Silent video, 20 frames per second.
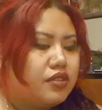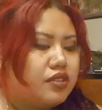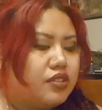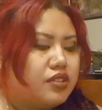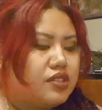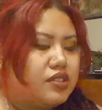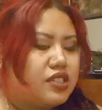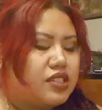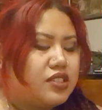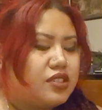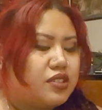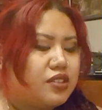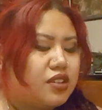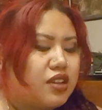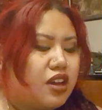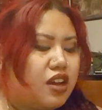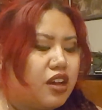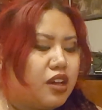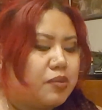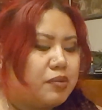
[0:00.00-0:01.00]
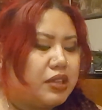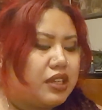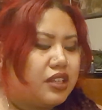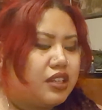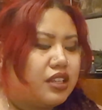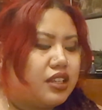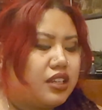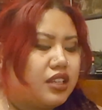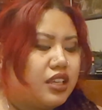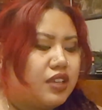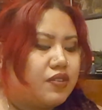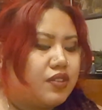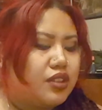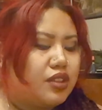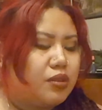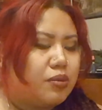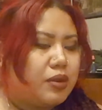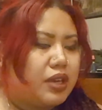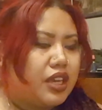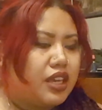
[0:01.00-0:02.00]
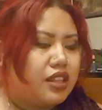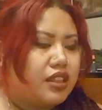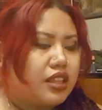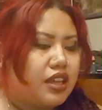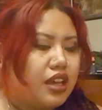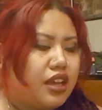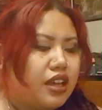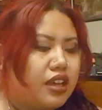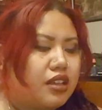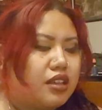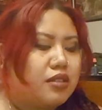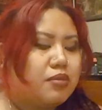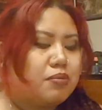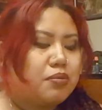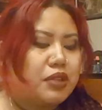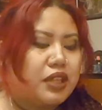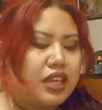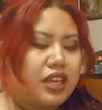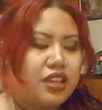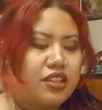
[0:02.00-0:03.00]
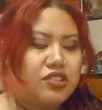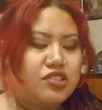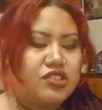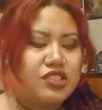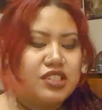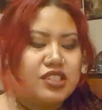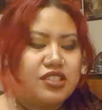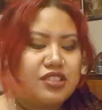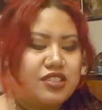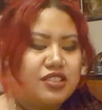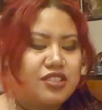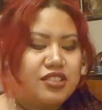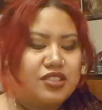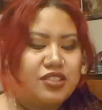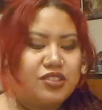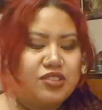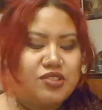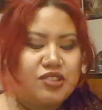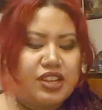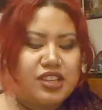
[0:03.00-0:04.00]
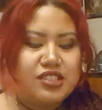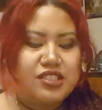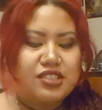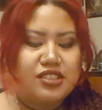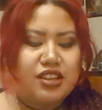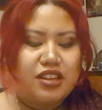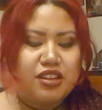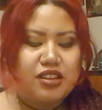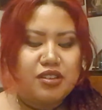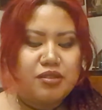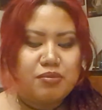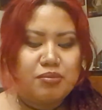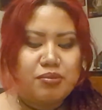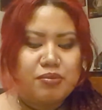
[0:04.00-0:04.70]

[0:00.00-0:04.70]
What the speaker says: just common, and even the way that Blanche is dressed up